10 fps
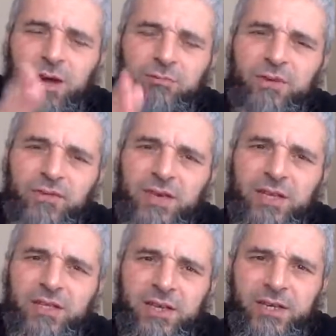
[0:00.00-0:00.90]
not
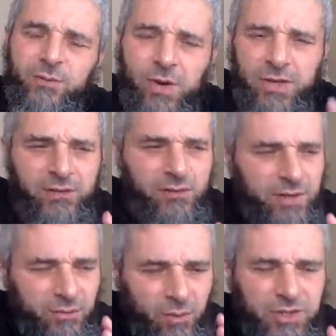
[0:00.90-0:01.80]
revealed in one
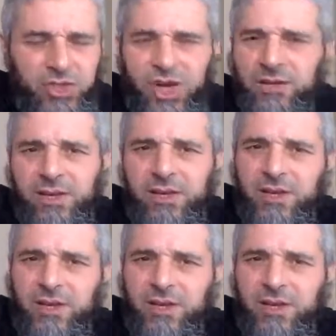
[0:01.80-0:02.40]
in one shot.